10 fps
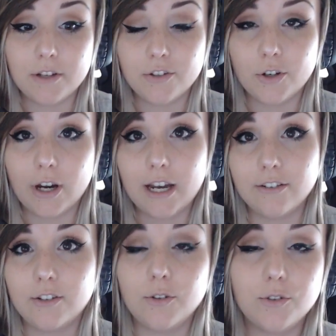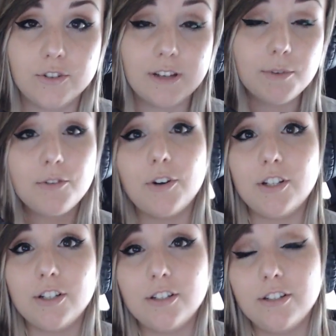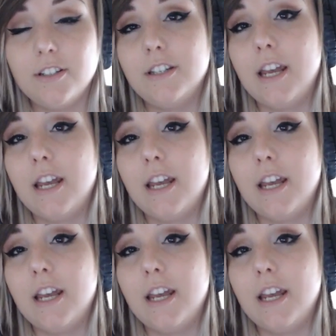so I ask you to send me questions